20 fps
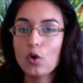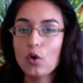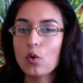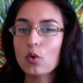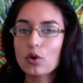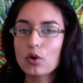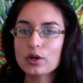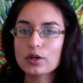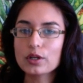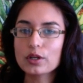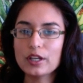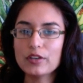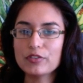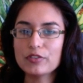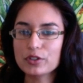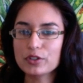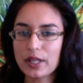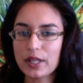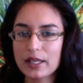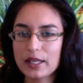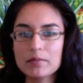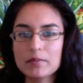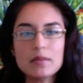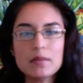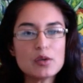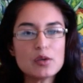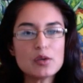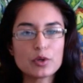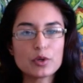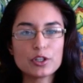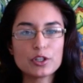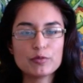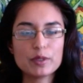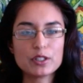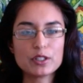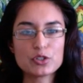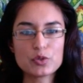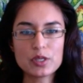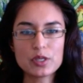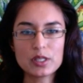Or if you're like me, where you've
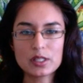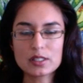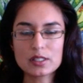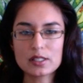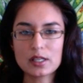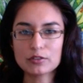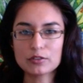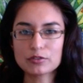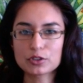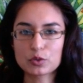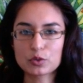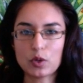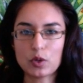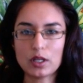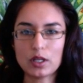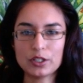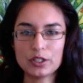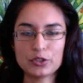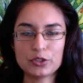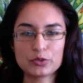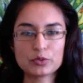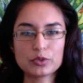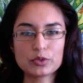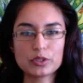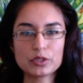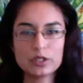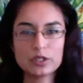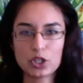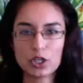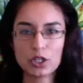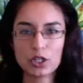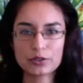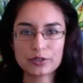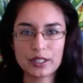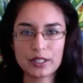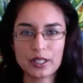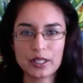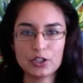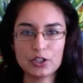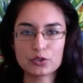been doing this now for a while and you're really
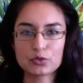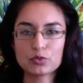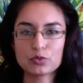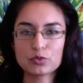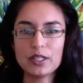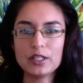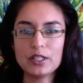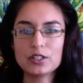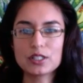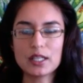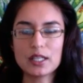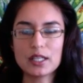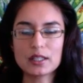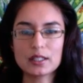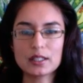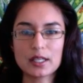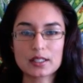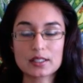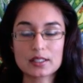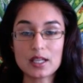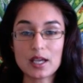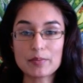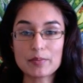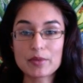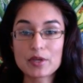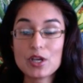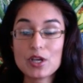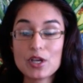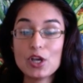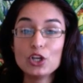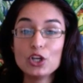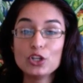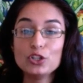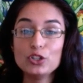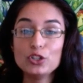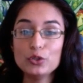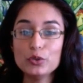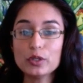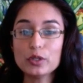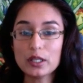tolerating it and you're ready to take the next step,
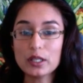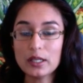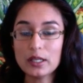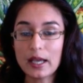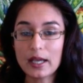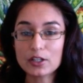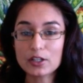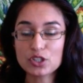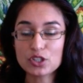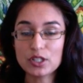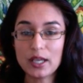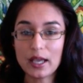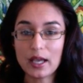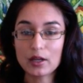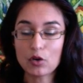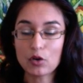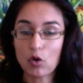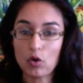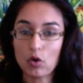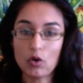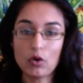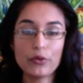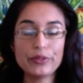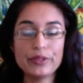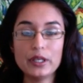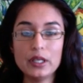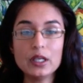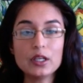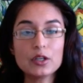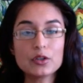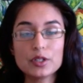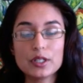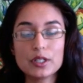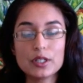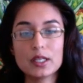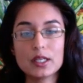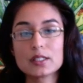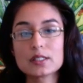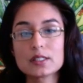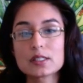you can actually add all the
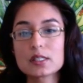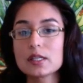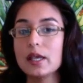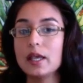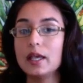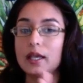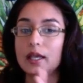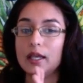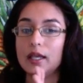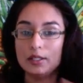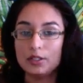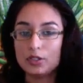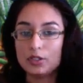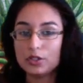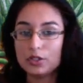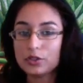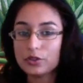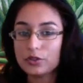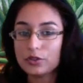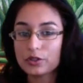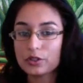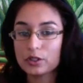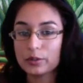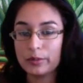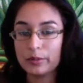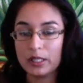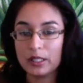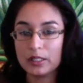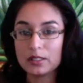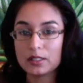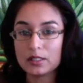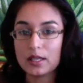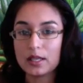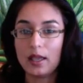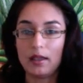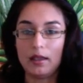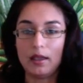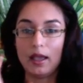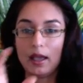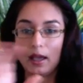ingredients into your thermos,
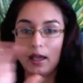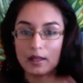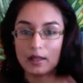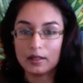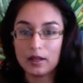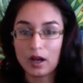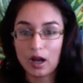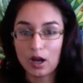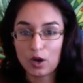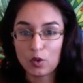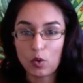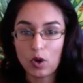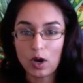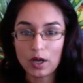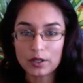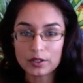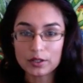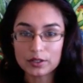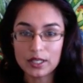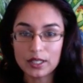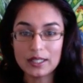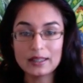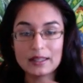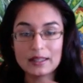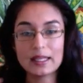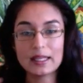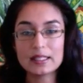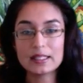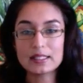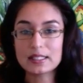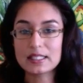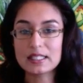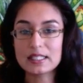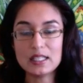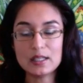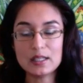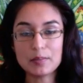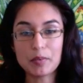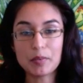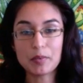add the hot water, and let it
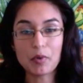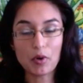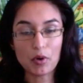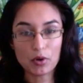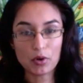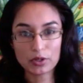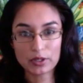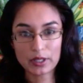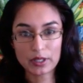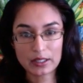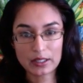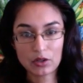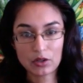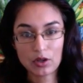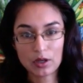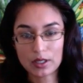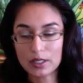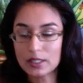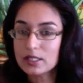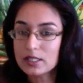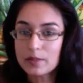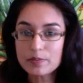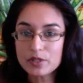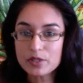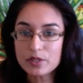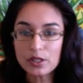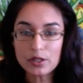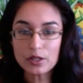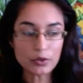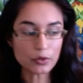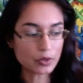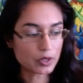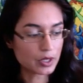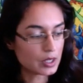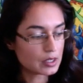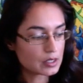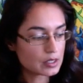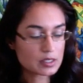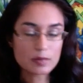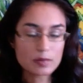steep all night long. It's up to you.
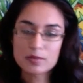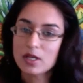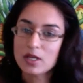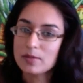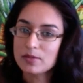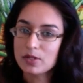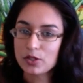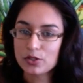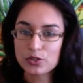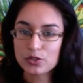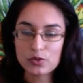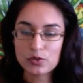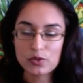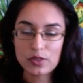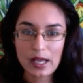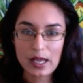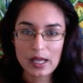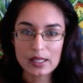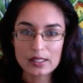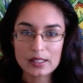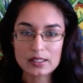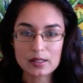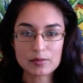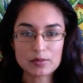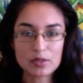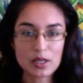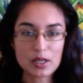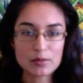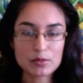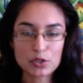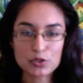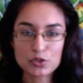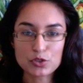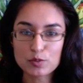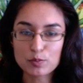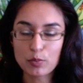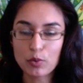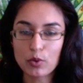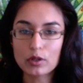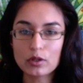Sometimes I'll do that. Sometimes I'll
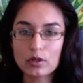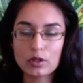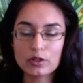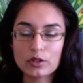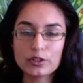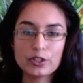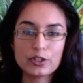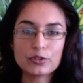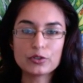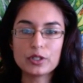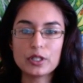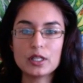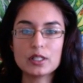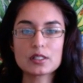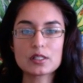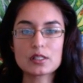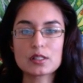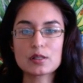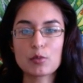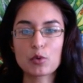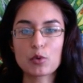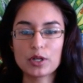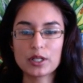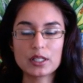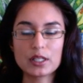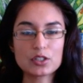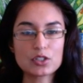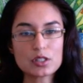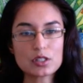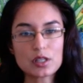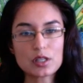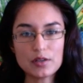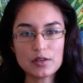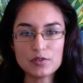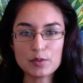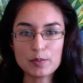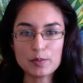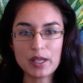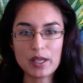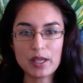just boil all the ingredients in the morning. It just kind of
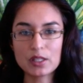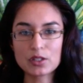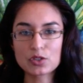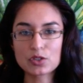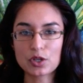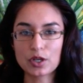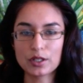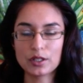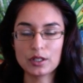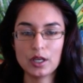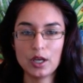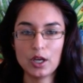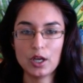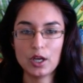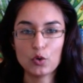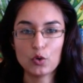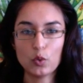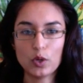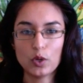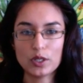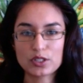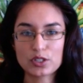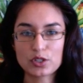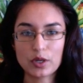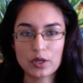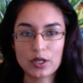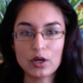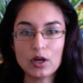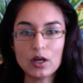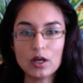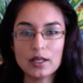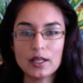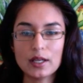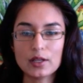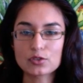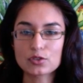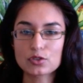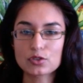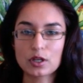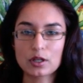depends on what's going on, how
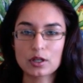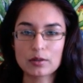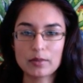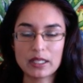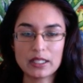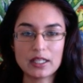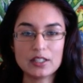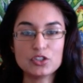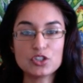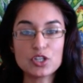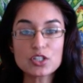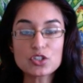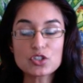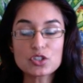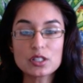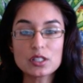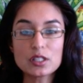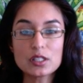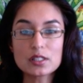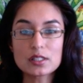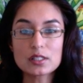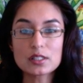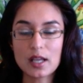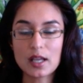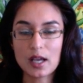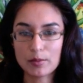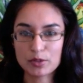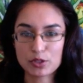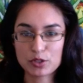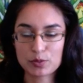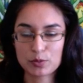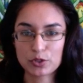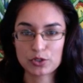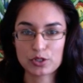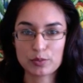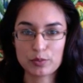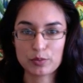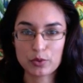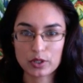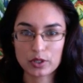strong my digestion is, and how much more
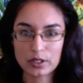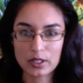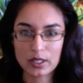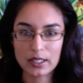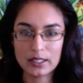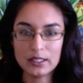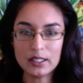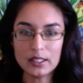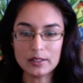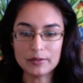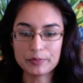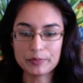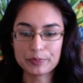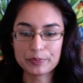support that I need.